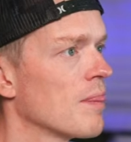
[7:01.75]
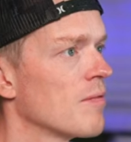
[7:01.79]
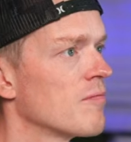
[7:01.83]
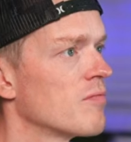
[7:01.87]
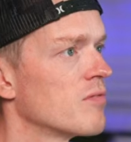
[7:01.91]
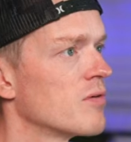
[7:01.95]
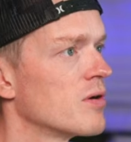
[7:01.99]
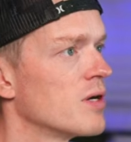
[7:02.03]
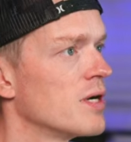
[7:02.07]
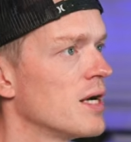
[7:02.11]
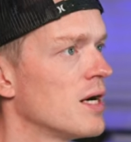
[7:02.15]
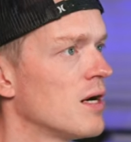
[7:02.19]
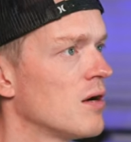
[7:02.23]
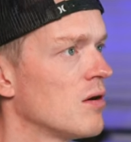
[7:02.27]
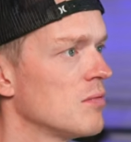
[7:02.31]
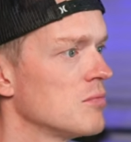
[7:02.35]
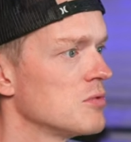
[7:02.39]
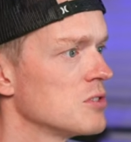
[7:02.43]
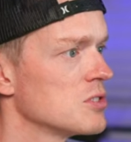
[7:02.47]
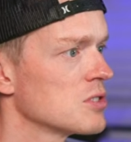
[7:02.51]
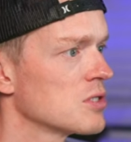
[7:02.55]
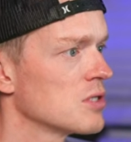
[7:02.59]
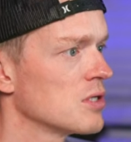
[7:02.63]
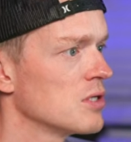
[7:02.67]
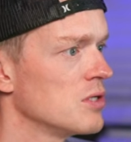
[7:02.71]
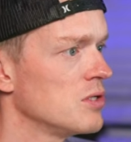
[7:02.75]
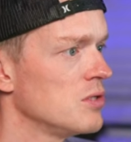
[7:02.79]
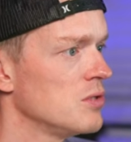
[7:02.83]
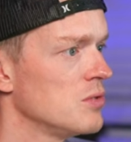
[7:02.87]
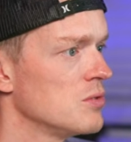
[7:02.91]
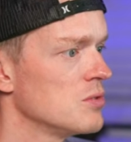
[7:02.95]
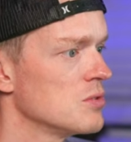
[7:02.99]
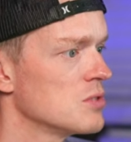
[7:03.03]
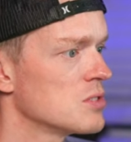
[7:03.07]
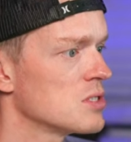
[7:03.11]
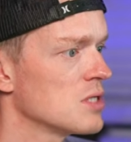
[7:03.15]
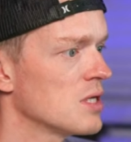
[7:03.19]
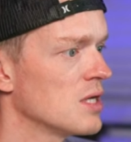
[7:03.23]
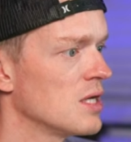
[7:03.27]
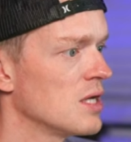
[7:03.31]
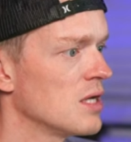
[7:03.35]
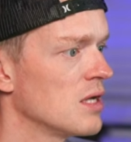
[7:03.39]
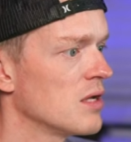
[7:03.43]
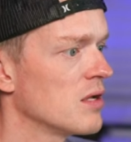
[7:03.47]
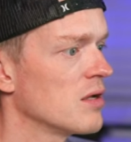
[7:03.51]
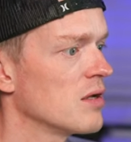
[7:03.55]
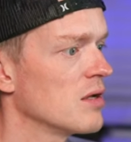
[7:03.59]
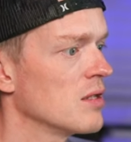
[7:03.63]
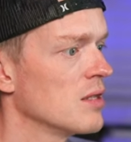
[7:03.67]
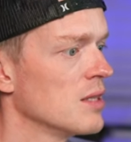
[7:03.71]
For now, I'm just going to use
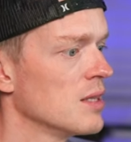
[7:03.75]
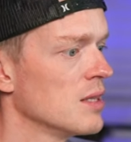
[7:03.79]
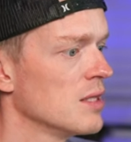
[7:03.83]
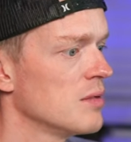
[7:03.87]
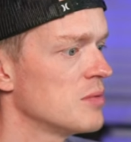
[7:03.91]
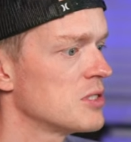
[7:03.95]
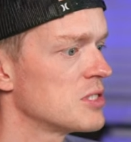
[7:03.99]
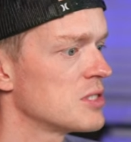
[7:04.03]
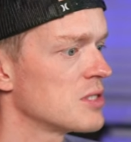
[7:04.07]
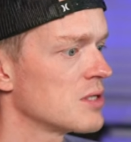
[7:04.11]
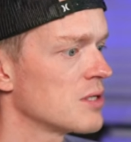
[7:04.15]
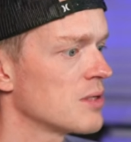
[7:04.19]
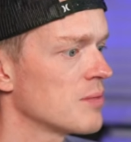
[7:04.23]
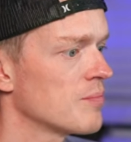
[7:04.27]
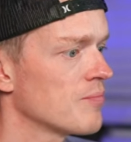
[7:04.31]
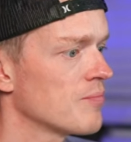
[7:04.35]
a limiter.